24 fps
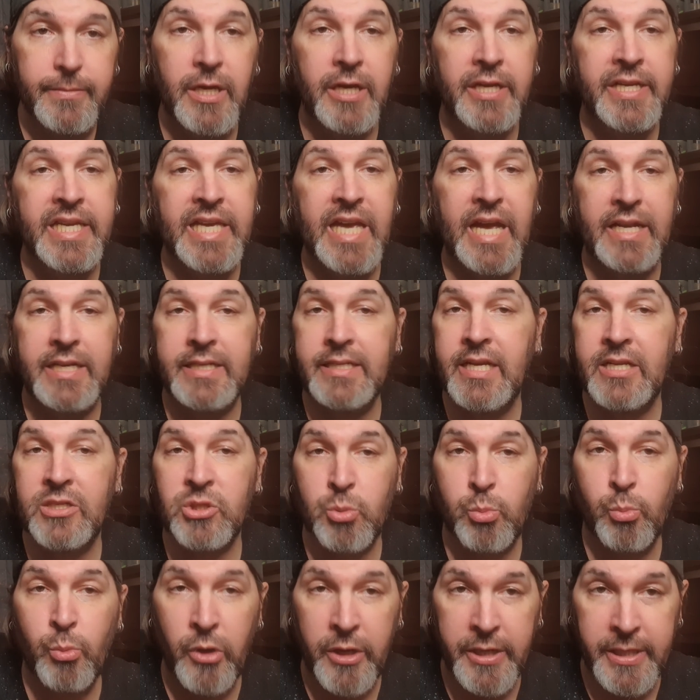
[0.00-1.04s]
Again,
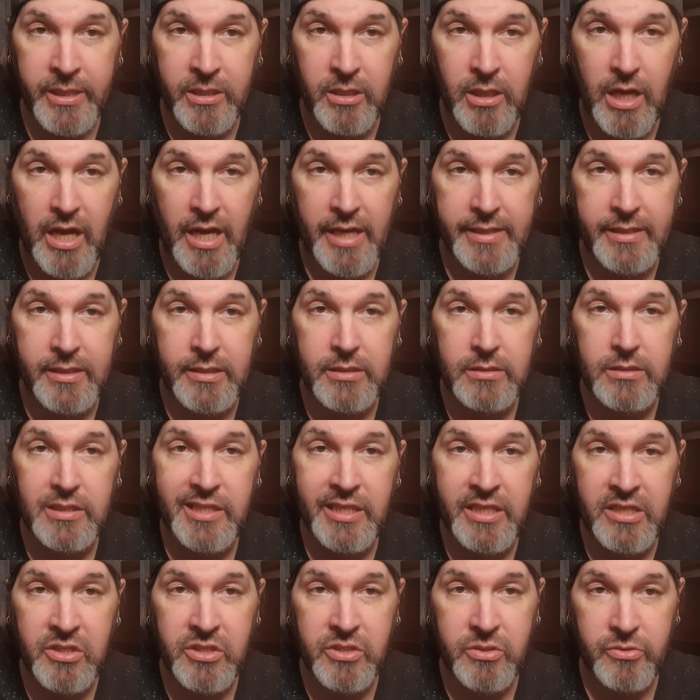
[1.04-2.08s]
that's 1 o'clock
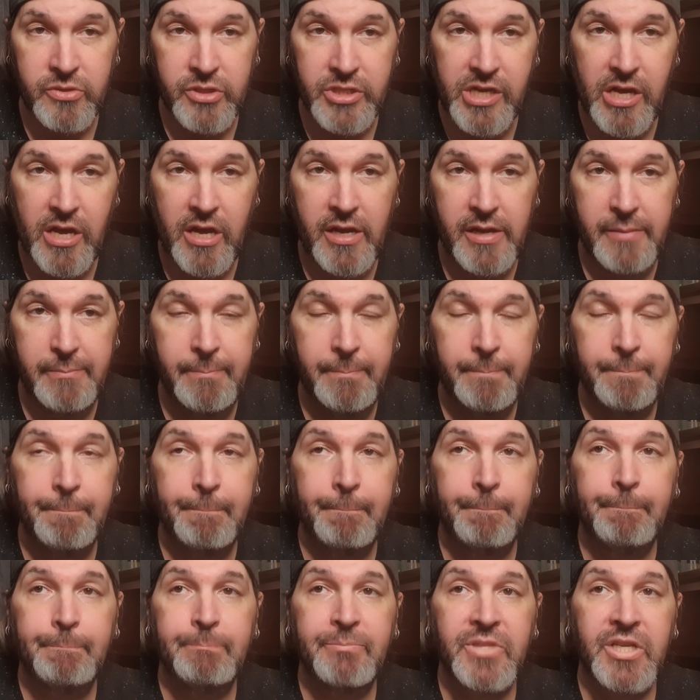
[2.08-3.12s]
Eastern Time.
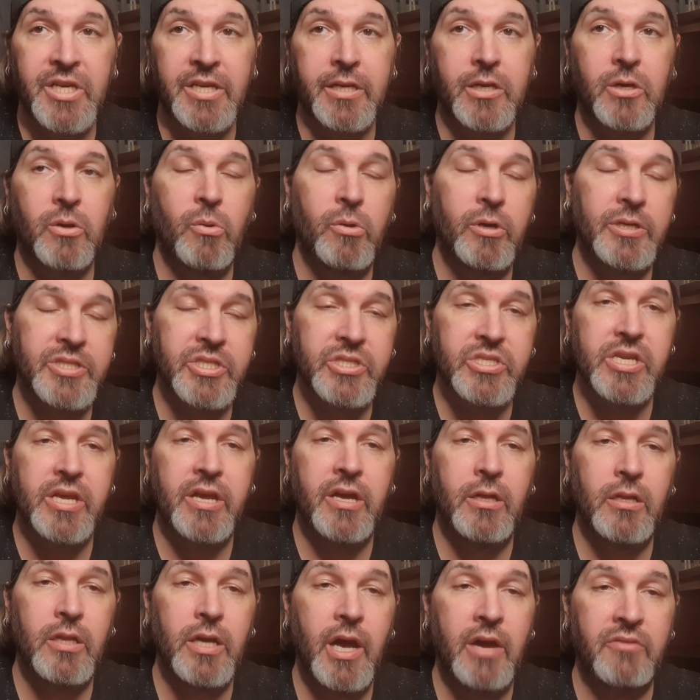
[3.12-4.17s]
They go on
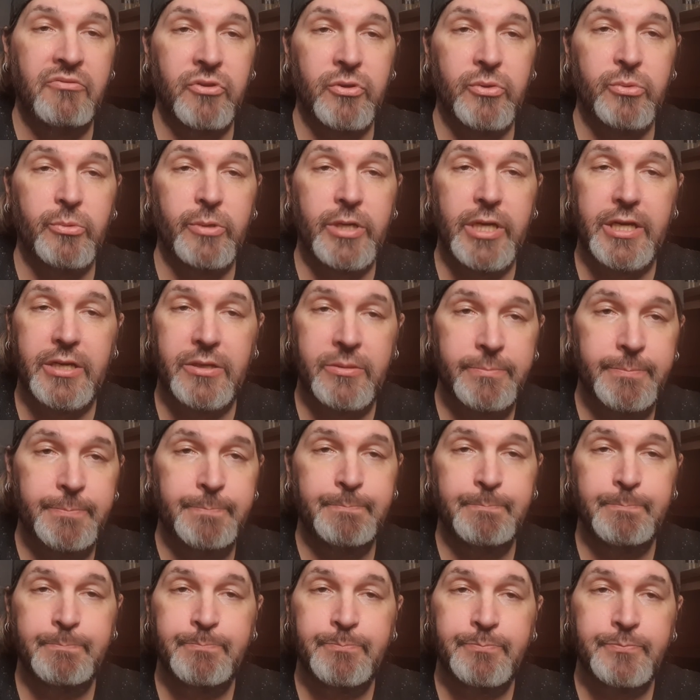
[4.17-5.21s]
sale everywhere.
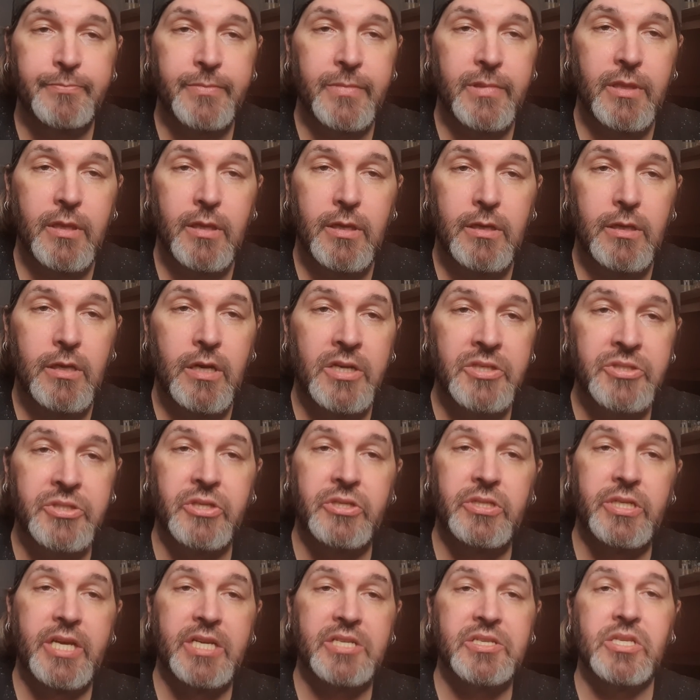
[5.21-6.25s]

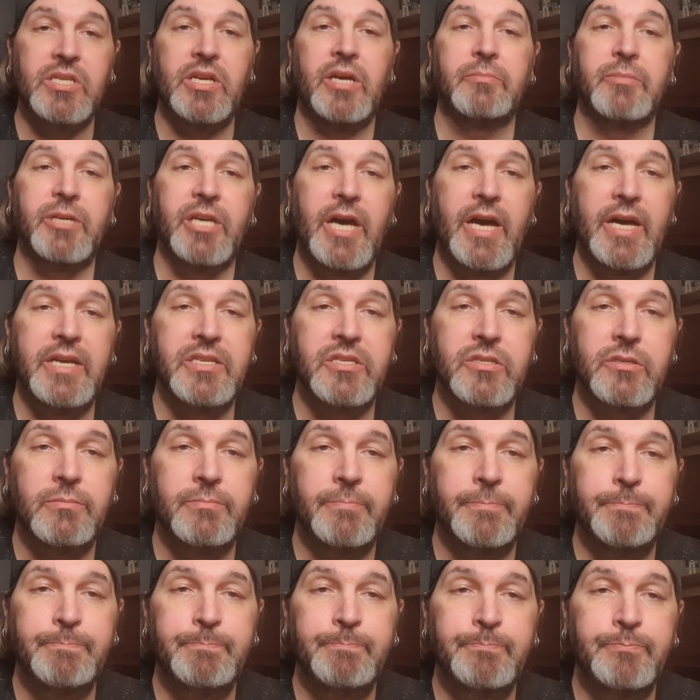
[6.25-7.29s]
Until next time, guys.
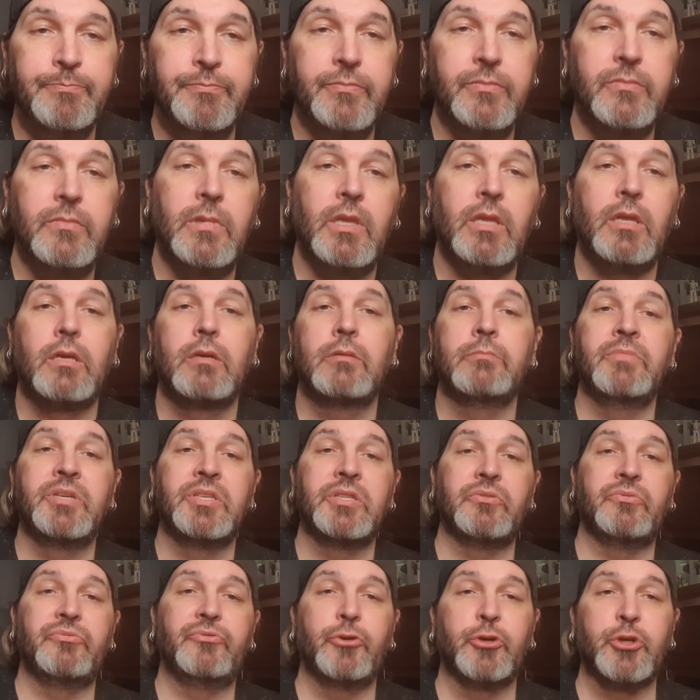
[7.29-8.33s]
May
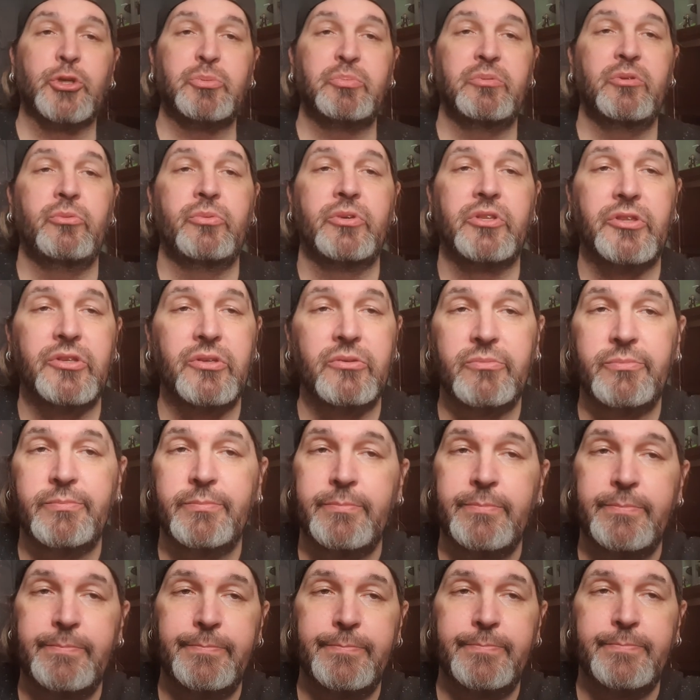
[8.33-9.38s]
the Force be with you.
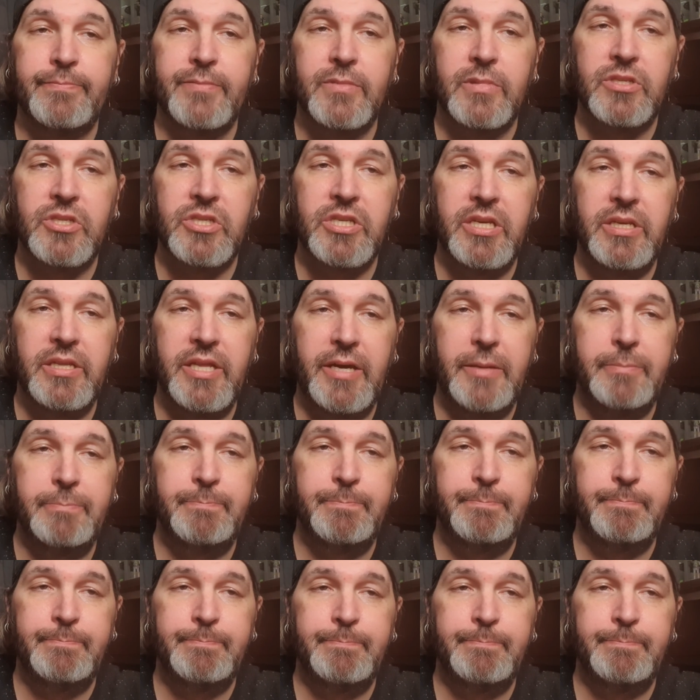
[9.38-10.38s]
See you then.